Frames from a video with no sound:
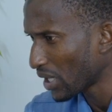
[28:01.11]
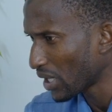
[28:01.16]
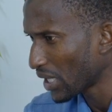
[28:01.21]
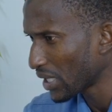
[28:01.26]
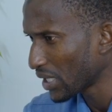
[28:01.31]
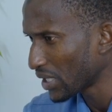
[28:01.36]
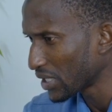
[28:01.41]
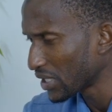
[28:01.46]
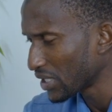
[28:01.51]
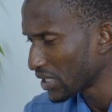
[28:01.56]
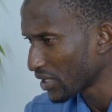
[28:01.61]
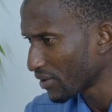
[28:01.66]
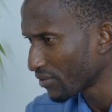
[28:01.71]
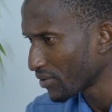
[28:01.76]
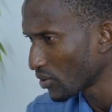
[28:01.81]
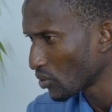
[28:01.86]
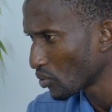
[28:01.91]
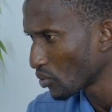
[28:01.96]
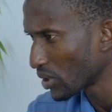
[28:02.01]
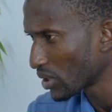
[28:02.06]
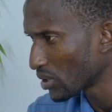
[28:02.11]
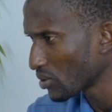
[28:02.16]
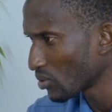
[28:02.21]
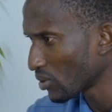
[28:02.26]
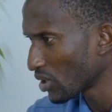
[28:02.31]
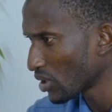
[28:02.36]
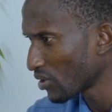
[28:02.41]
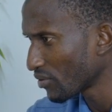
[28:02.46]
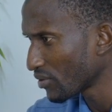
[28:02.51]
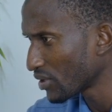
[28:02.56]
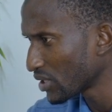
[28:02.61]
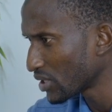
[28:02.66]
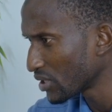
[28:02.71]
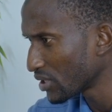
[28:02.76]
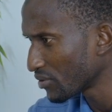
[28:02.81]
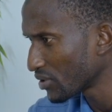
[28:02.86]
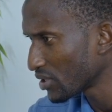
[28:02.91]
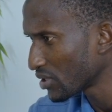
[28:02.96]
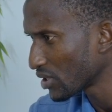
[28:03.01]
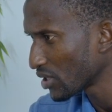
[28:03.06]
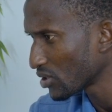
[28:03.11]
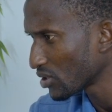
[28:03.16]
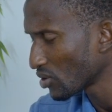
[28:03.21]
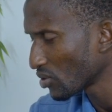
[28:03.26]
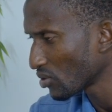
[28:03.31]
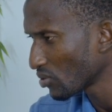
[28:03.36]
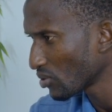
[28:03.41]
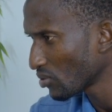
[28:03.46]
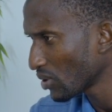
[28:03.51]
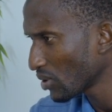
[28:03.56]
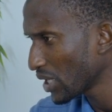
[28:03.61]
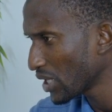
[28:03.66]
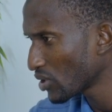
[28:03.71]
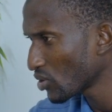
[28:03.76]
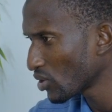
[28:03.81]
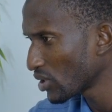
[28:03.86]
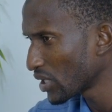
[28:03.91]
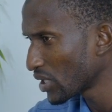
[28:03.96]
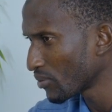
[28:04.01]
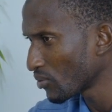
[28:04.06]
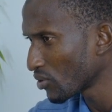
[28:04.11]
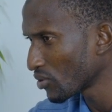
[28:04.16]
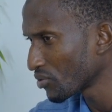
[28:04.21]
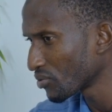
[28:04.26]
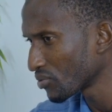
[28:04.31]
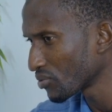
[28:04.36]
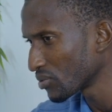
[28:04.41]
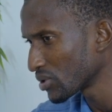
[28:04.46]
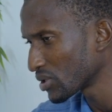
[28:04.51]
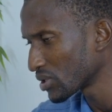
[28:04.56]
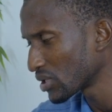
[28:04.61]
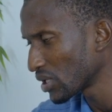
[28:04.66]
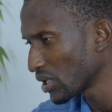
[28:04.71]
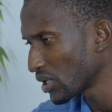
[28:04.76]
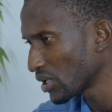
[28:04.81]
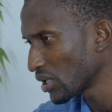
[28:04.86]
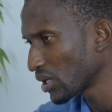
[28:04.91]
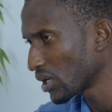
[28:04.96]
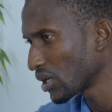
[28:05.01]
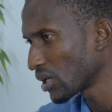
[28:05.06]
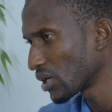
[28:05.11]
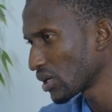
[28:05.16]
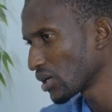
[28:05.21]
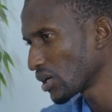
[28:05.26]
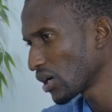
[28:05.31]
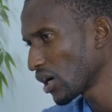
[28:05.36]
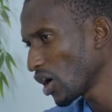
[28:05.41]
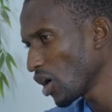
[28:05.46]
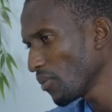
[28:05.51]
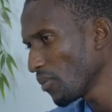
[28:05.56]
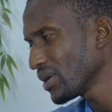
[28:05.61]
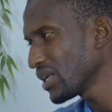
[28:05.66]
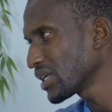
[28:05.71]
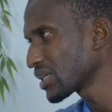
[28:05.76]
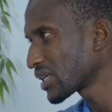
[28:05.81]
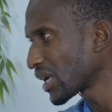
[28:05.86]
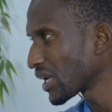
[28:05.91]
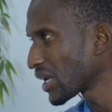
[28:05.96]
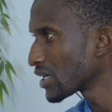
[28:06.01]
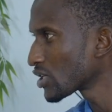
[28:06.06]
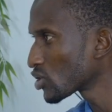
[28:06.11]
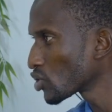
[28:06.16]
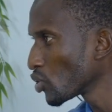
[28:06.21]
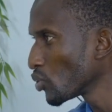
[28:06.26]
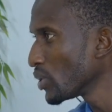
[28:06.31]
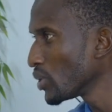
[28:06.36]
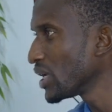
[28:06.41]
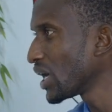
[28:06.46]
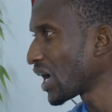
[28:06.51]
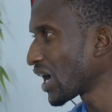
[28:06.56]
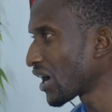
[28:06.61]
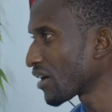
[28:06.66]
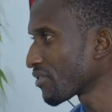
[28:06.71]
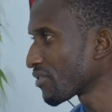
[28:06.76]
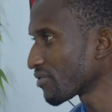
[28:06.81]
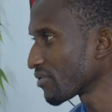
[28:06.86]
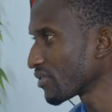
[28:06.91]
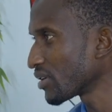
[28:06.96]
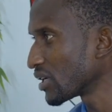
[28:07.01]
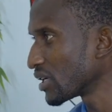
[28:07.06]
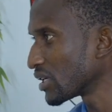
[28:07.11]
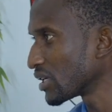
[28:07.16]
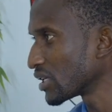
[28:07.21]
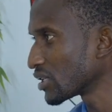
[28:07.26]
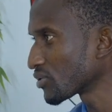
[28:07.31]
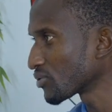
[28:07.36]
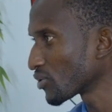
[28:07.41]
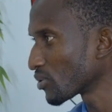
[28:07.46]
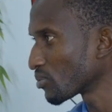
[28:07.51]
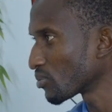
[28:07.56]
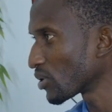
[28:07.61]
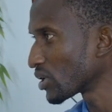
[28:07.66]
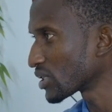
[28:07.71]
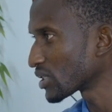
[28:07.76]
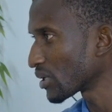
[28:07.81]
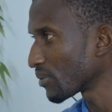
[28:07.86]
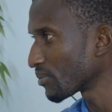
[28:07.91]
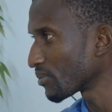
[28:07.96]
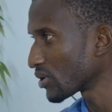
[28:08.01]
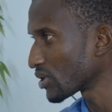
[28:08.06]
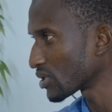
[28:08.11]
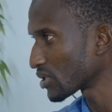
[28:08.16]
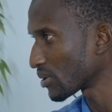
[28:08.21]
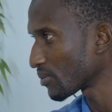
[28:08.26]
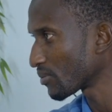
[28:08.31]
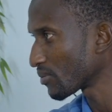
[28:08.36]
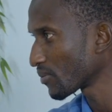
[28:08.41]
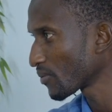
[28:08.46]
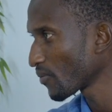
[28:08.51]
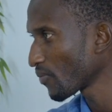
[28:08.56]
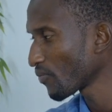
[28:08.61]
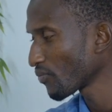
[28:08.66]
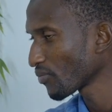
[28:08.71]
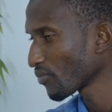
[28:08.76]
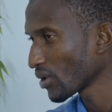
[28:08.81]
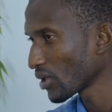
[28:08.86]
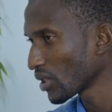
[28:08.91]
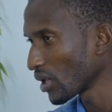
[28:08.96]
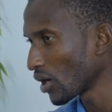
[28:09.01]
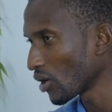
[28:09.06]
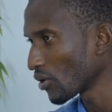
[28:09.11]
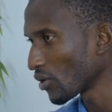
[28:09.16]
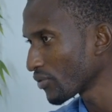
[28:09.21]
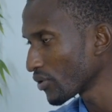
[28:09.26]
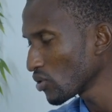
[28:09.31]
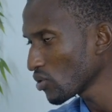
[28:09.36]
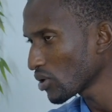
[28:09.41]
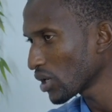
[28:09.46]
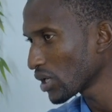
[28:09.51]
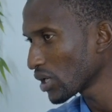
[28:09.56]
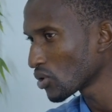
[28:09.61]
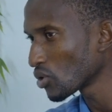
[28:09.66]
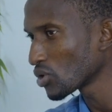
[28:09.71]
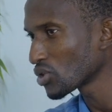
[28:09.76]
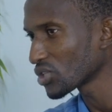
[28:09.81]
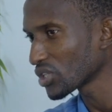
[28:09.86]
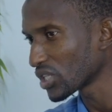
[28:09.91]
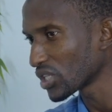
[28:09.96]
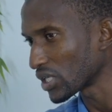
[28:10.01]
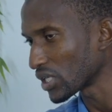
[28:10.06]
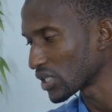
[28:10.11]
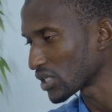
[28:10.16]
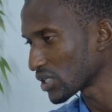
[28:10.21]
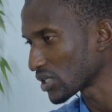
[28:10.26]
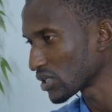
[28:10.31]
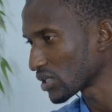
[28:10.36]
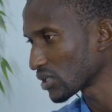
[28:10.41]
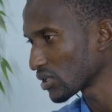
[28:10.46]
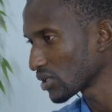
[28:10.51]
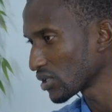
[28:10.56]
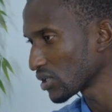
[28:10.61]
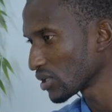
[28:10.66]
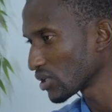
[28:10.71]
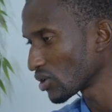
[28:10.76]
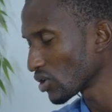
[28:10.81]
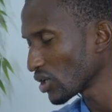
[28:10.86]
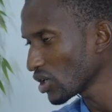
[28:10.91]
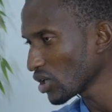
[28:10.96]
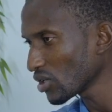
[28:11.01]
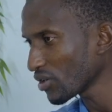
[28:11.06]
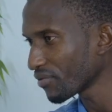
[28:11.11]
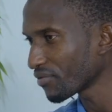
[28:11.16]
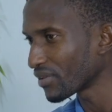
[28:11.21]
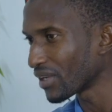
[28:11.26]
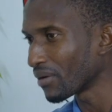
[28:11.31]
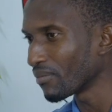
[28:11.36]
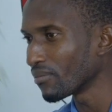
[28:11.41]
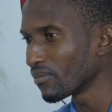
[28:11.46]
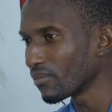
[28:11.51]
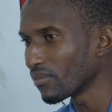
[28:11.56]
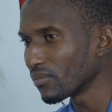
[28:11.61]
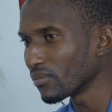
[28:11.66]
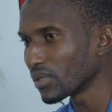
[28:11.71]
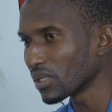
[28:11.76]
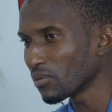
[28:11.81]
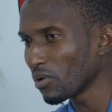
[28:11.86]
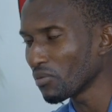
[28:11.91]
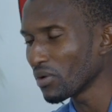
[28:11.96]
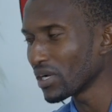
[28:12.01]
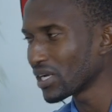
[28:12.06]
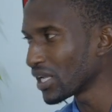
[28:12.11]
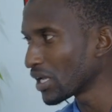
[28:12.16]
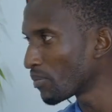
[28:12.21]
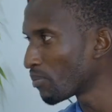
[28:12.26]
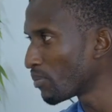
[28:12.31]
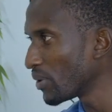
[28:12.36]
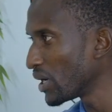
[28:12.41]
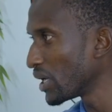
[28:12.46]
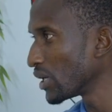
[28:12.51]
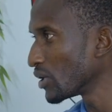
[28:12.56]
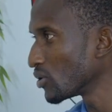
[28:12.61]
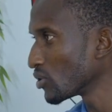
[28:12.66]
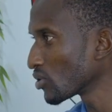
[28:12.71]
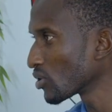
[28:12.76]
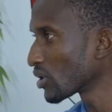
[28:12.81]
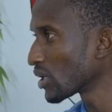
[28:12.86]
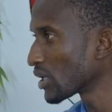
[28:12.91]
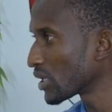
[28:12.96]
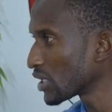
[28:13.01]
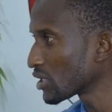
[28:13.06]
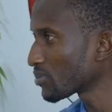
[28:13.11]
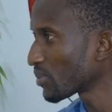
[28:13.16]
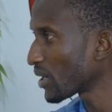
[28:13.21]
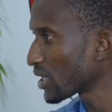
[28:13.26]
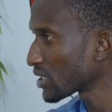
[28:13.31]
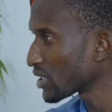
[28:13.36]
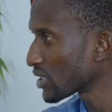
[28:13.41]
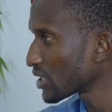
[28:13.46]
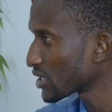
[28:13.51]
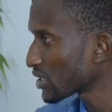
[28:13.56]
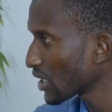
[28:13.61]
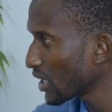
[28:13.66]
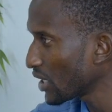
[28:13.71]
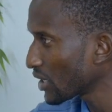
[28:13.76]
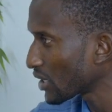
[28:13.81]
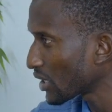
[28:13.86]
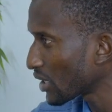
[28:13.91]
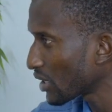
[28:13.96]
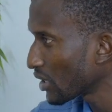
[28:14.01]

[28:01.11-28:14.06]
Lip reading: I had an interview with one of the TV stations. What I told them is that how many talents do we have in this football championship? Now, if you look at those kids, a lot of them, the moment they play, you know that this person is talented.